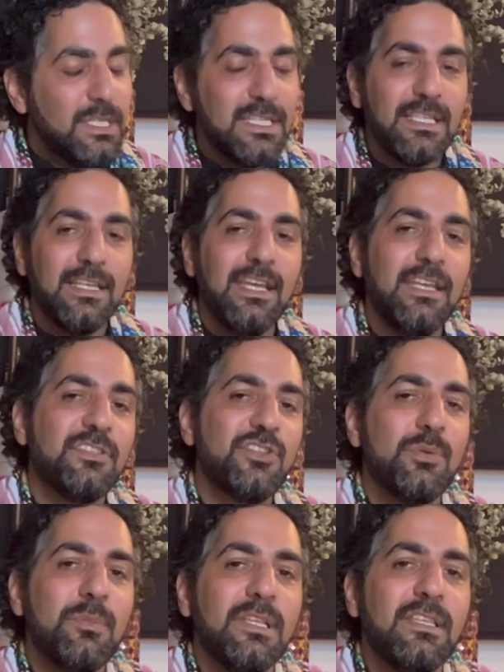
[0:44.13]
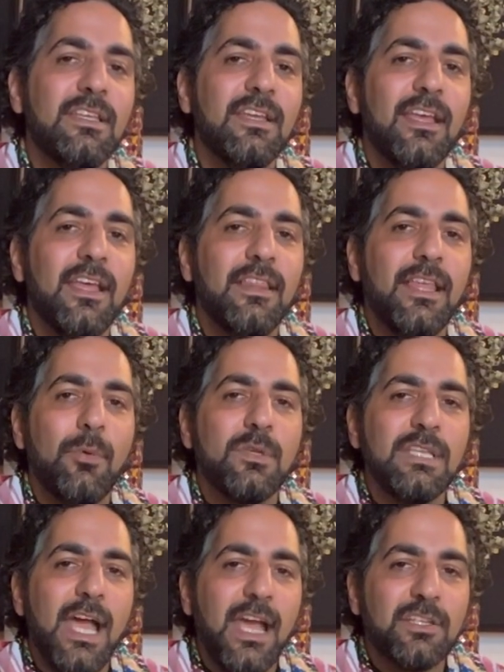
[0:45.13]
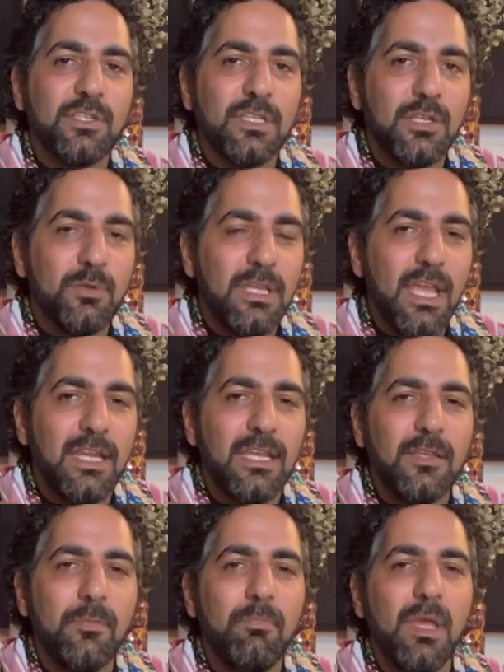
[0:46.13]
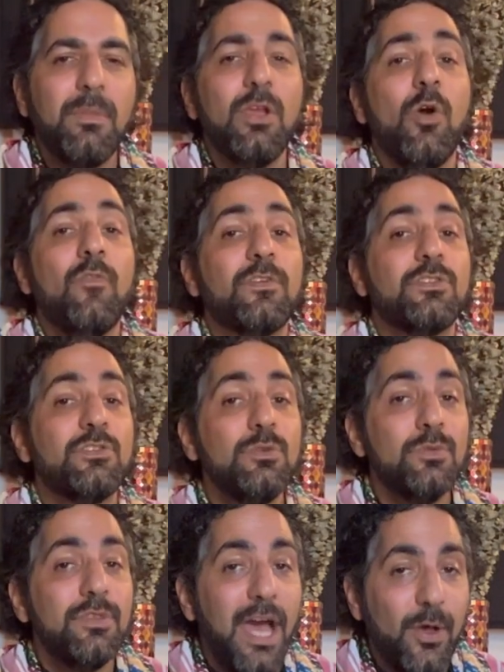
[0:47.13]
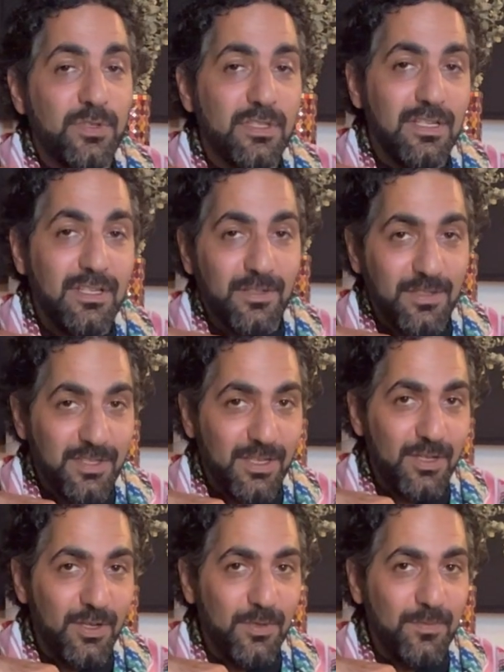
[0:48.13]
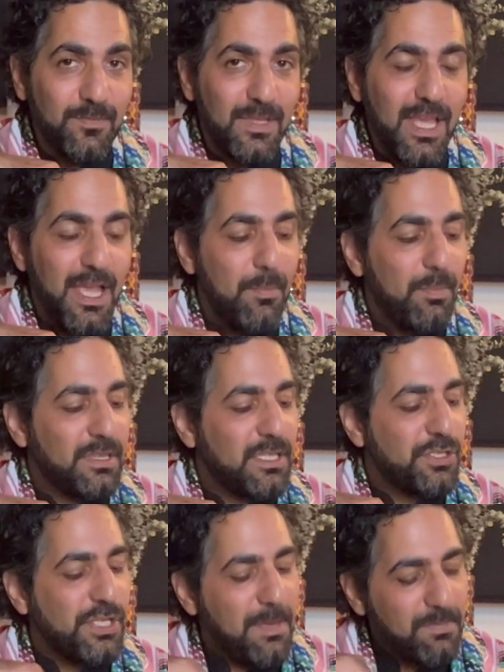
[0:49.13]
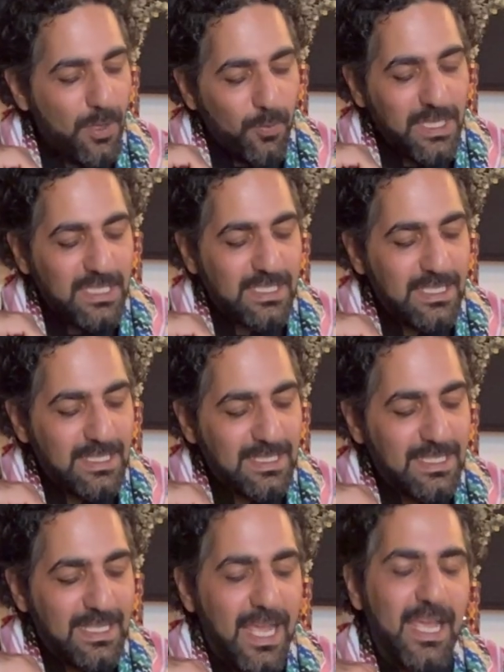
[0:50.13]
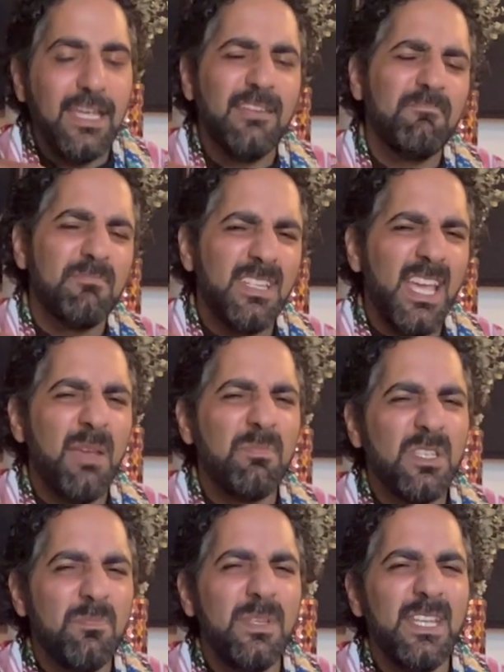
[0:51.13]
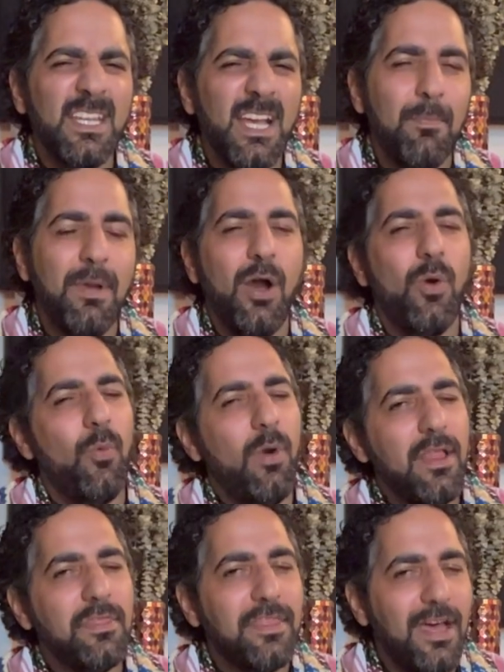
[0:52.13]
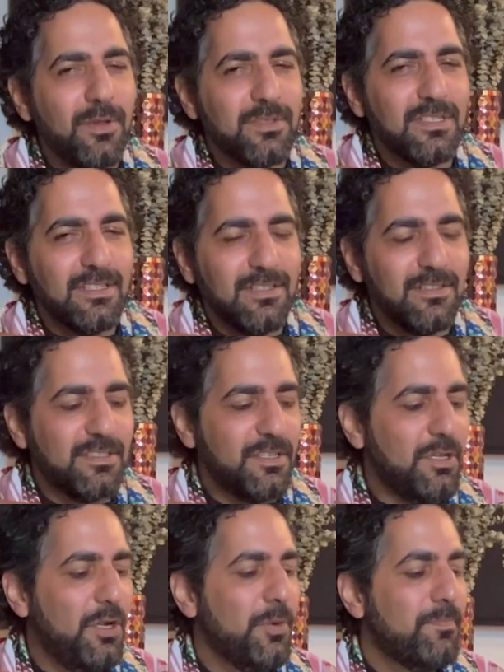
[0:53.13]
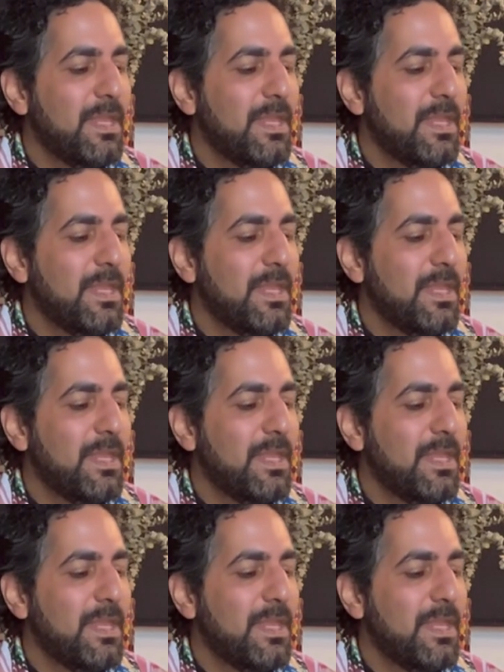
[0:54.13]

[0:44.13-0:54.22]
is an instrument that was actually created maybe over 2,000 years ago. But the shape that we see today came to be about 1,000 years ago.